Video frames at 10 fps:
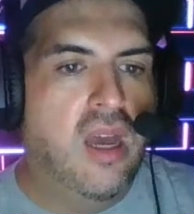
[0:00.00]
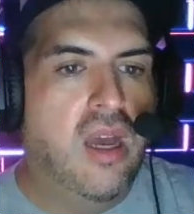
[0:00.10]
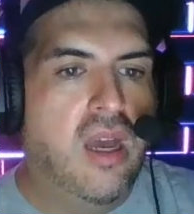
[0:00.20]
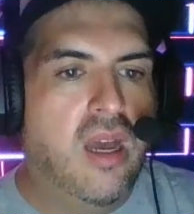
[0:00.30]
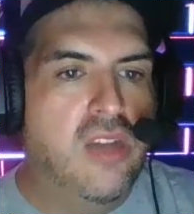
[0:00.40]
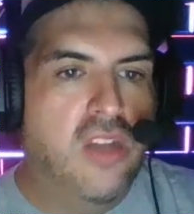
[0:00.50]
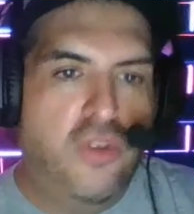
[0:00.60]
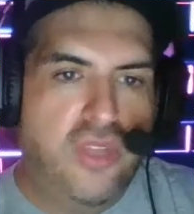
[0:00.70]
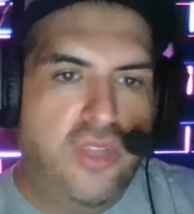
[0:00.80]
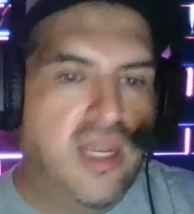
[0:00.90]

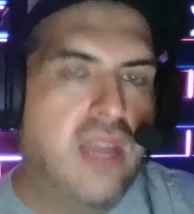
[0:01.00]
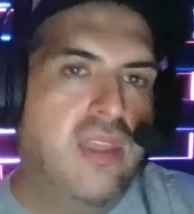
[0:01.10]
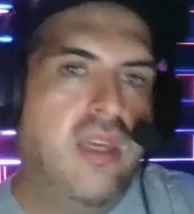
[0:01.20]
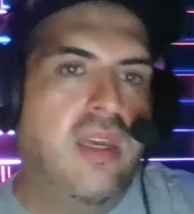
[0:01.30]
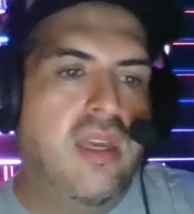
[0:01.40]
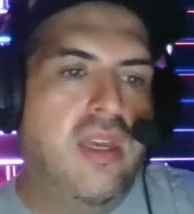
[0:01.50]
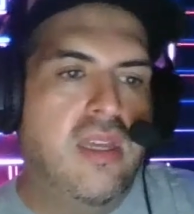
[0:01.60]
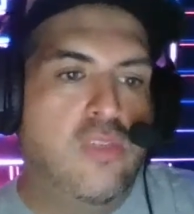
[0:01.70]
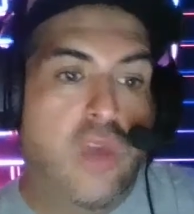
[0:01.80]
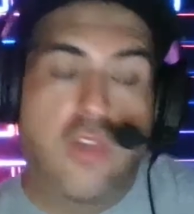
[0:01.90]
Another thing I think
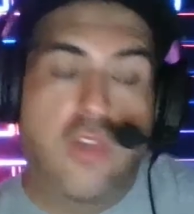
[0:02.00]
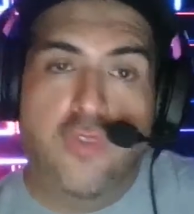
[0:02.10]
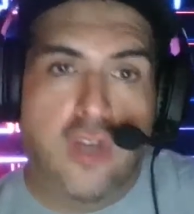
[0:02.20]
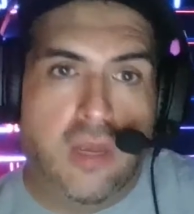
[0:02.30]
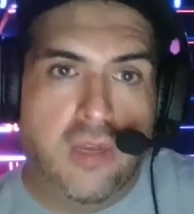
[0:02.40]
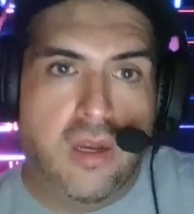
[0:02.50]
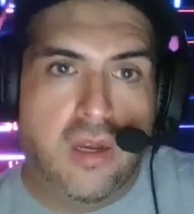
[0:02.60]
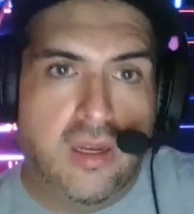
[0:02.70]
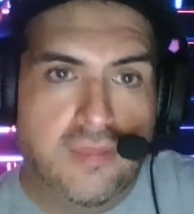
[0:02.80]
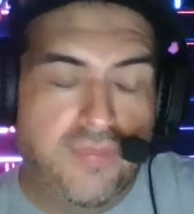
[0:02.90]
is weather
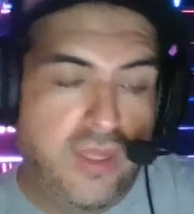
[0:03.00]
phenomenon.